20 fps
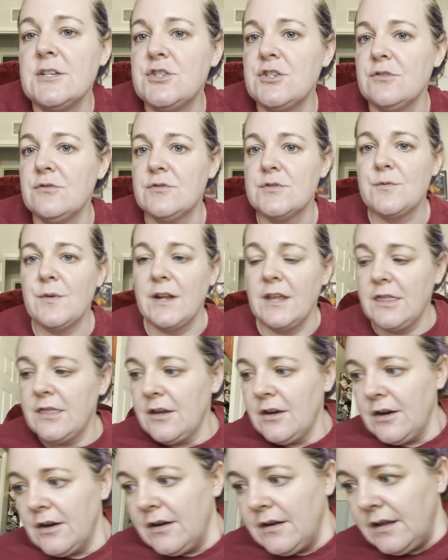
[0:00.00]
June
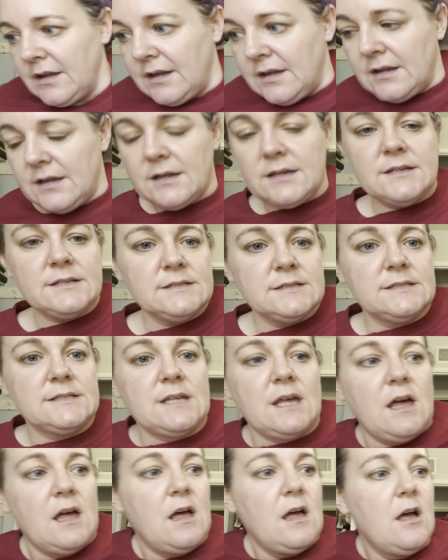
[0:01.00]
23rd. It is
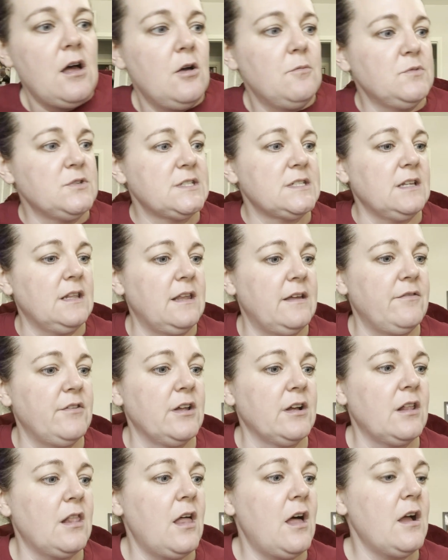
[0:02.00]
almost 11
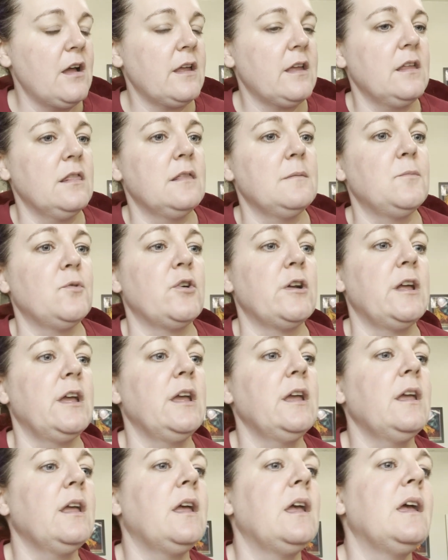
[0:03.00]
o'clock in the
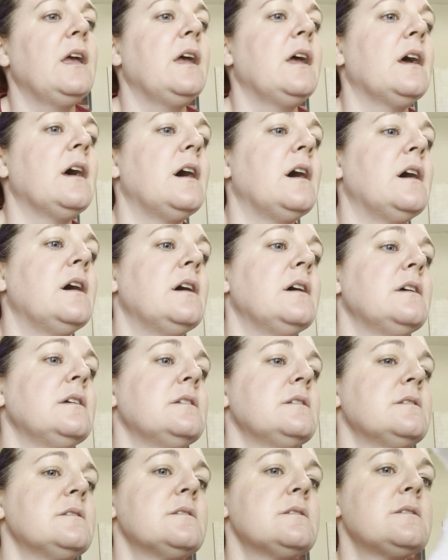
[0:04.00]
morning,
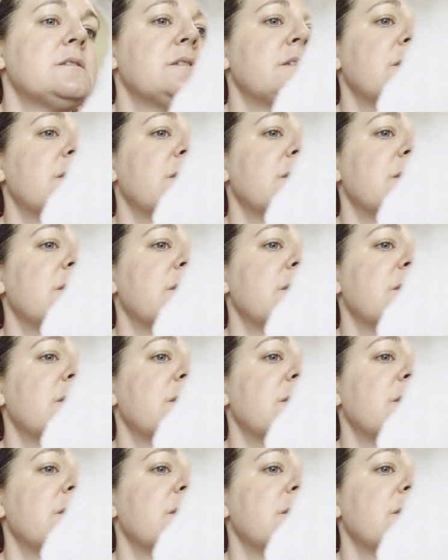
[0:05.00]
and